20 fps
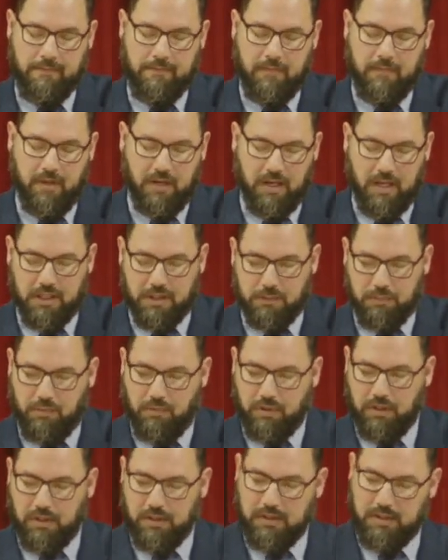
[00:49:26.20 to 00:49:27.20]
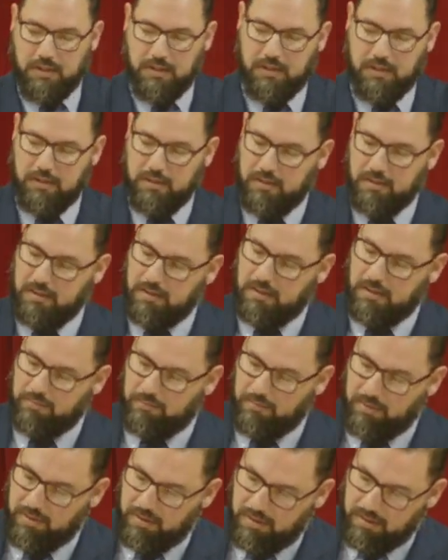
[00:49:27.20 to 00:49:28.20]
my last point. I'm
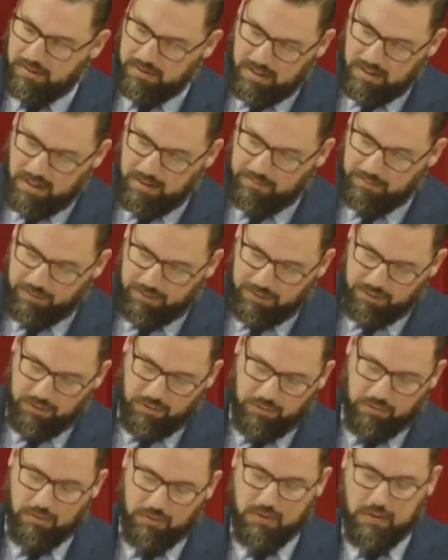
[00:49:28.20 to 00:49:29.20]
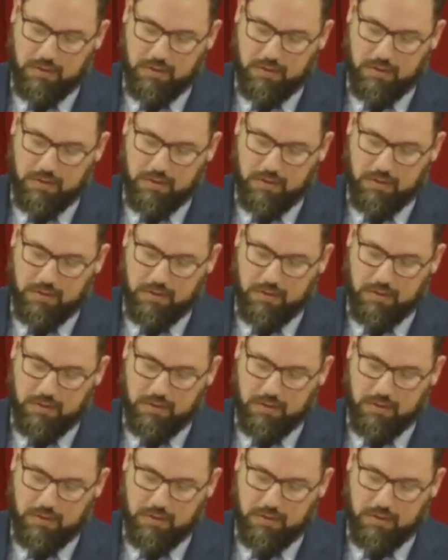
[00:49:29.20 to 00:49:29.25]
running out of time here, so